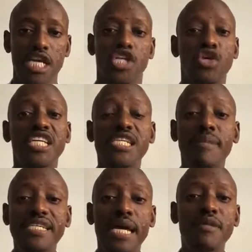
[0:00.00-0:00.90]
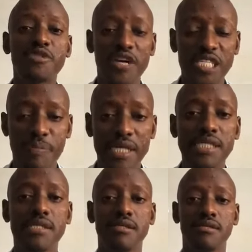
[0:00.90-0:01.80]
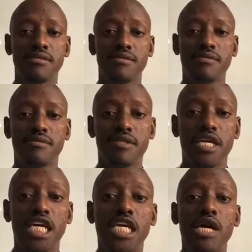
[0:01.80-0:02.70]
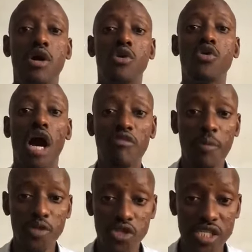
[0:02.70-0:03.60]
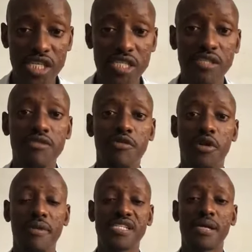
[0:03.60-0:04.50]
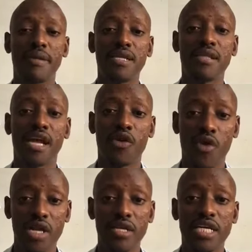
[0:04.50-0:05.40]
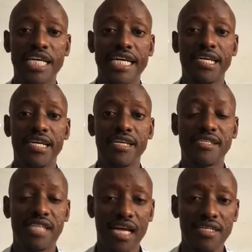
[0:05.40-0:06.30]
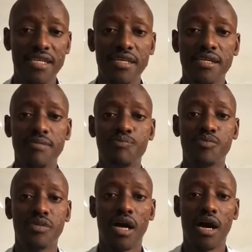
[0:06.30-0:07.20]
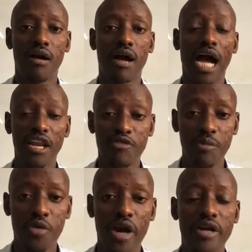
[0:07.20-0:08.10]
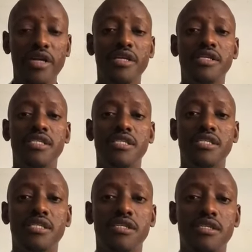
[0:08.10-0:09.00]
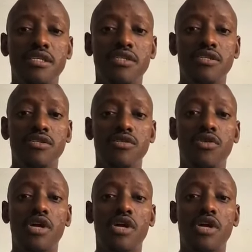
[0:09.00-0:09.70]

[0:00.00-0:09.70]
So I see my time is fast spent. You have opportunities for a mastermind that I run. It is starting early February. You'll